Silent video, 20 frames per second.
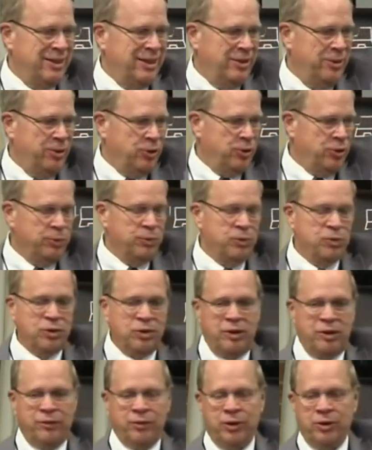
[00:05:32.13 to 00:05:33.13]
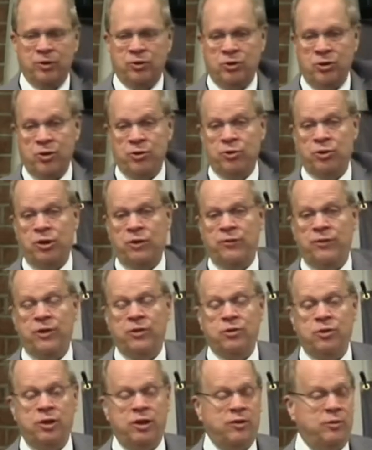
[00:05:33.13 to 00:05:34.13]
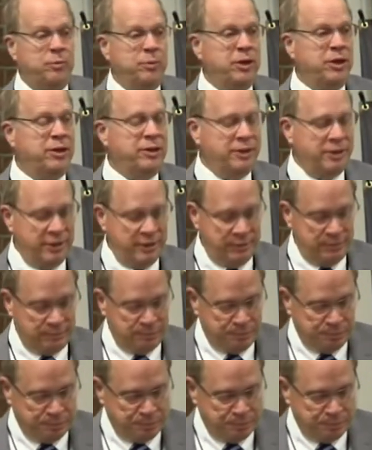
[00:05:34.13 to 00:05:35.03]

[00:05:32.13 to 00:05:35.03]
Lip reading: And there's some significance to the stuff that's left behind.